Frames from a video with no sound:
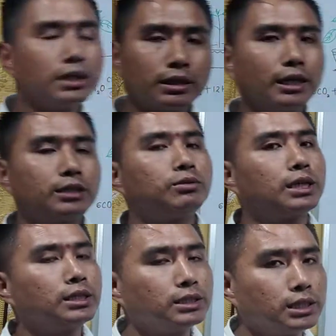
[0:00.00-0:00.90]
that you
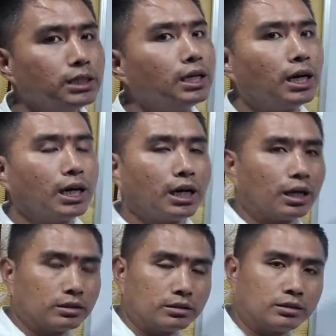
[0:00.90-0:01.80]
can easily
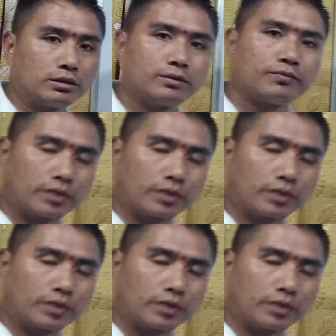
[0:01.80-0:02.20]
answer.